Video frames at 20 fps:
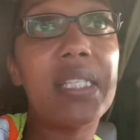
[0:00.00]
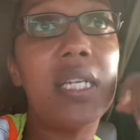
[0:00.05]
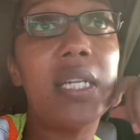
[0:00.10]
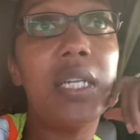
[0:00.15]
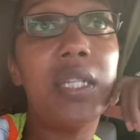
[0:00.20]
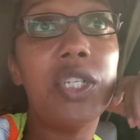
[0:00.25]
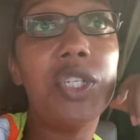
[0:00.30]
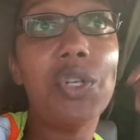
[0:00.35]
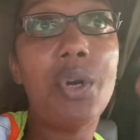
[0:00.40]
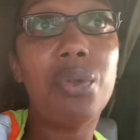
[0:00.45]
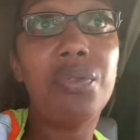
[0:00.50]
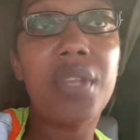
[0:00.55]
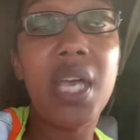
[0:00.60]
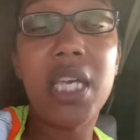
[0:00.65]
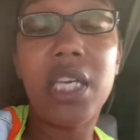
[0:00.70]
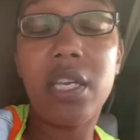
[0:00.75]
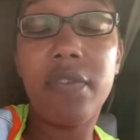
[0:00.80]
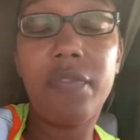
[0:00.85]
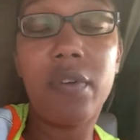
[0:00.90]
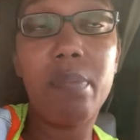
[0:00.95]
And, you know,
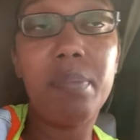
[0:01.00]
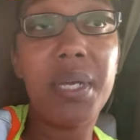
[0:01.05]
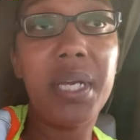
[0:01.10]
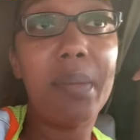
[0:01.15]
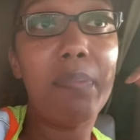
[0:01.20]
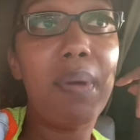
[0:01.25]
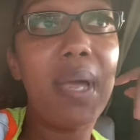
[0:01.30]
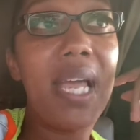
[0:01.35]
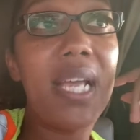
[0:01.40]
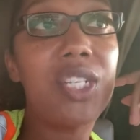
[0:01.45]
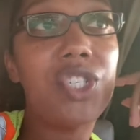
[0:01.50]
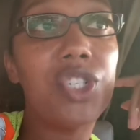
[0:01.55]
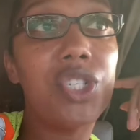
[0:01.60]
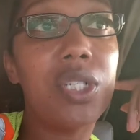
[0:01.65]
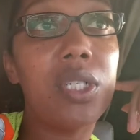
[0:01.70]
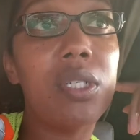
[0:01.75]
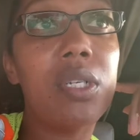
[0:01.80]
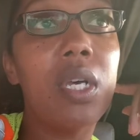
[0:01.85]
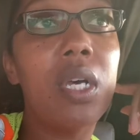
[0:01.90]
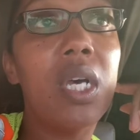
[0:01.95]
thank you for being
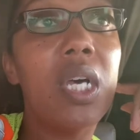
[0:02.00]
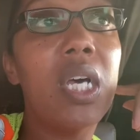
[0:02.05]
patient.